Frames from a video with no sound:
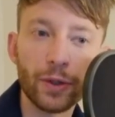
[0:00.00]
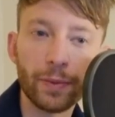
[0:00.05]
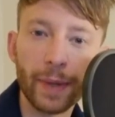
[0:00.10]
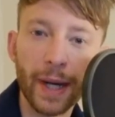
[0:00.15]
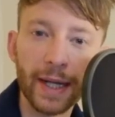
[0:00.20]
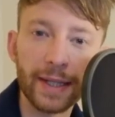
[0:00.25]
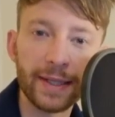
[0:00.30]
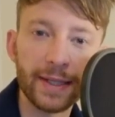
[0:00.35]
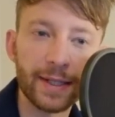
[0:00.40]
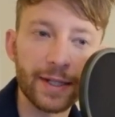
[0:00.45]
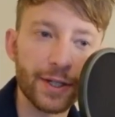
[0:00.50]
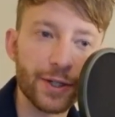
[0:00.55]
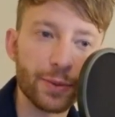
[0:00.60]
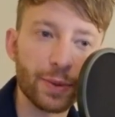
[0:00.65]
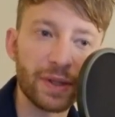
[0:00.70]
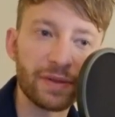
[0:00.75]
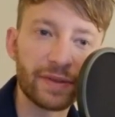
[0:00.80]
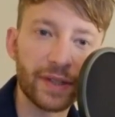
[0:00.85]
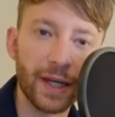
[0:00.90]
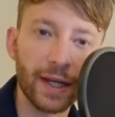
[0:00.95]
might need a
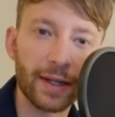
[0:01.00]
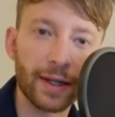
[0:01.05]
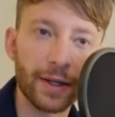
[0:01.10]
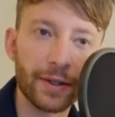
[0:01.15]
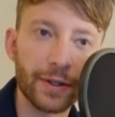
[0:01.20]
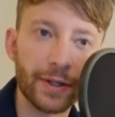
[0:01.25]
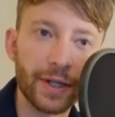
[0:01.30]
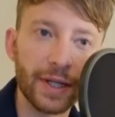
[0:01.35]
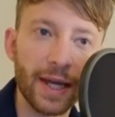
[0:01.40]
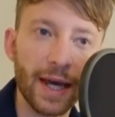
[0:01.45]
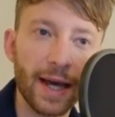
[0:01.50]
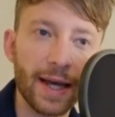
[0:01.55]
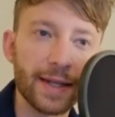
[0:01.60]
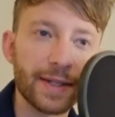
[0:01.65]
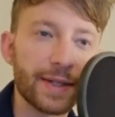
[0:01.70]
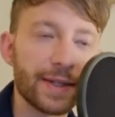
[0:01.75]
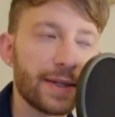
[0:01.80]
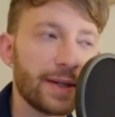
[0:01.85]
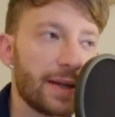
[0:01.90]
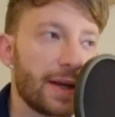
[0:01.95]
swift kick under the
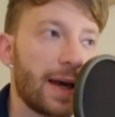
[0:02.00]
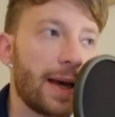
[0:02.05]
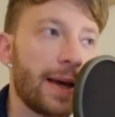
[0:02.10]
ass.